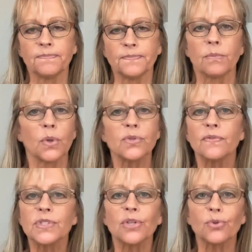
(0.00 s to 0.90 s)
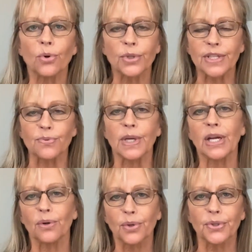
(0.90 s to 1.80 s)
Most of us are told as we
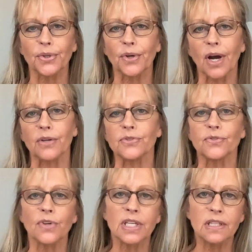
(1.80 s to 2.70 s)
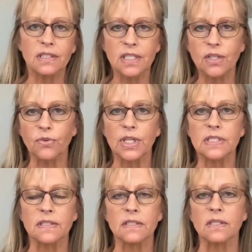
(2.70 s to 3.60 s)
get older, our strength
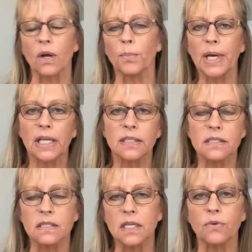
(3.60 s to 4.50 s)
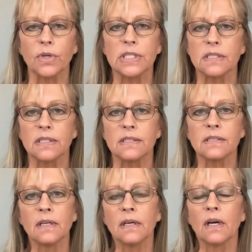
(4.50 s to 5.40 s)
decreases, our balance decreases,
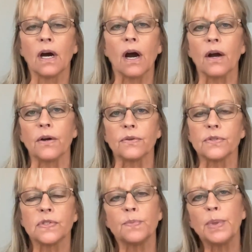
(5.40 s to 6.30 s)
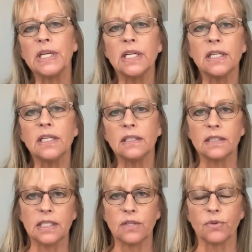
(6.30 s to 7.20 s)
our speed
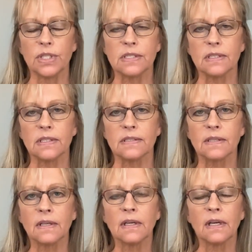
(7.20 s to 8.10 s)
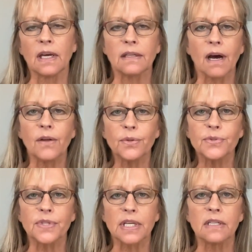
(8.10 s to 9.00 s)
decreases, and all
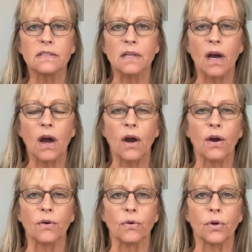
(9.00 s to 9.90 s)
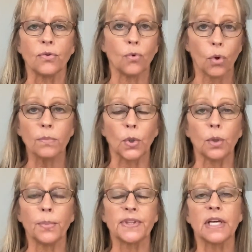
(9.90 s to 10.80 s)
those things are
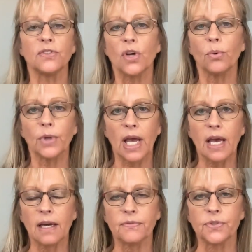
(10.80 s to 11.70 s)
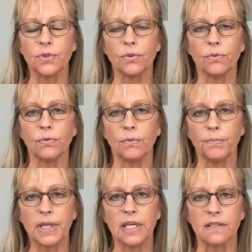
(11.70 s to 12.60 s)
normal, but they don't have to
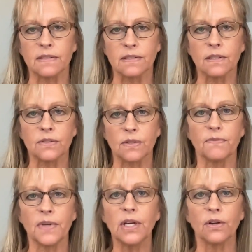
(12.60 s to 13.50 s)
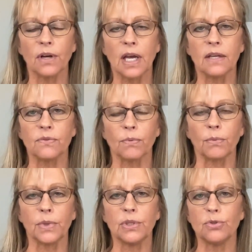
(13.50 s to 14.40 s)
be as severe as
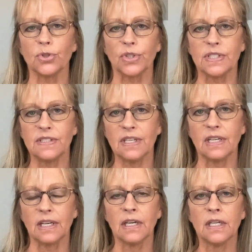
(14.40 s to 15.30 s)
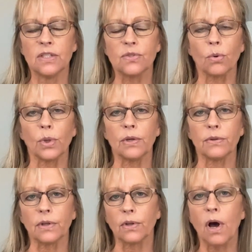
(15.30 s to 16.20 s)
what we usually see. So
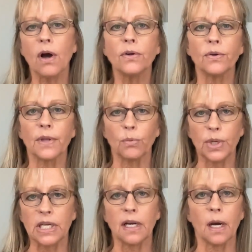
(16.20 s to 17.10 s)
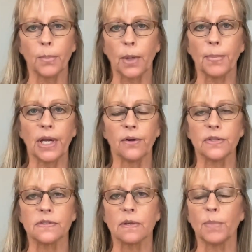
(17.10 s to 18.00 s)
the longer that we can help our
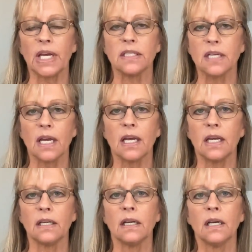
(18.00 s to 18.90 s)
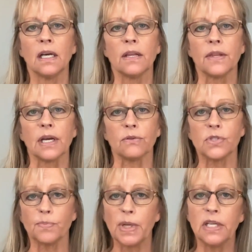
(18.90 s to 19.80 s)
parents to maintain their
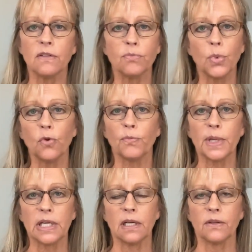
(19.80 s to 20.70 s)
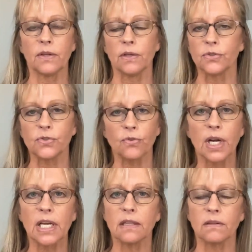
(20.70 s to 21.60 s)
speed of movement, their
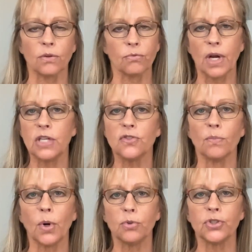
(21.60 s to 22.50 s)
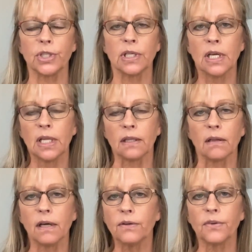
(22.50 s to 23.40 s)
strength, their range of motion, the
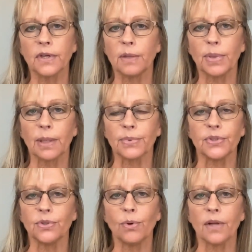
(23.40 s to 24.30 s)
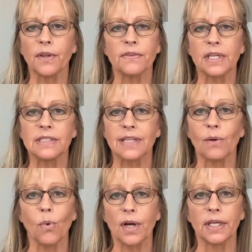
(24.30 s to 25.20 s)
longer they're going to be able to do all the things
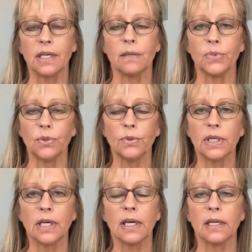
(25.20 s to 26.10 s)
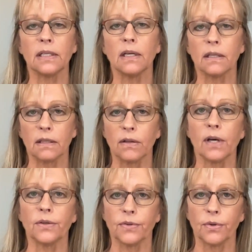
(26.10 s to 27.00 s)
they want to keep doing, and the
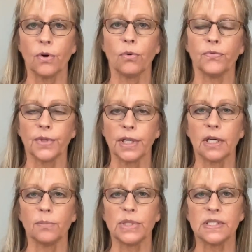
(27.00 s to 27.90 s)
longer they're hopefully going to be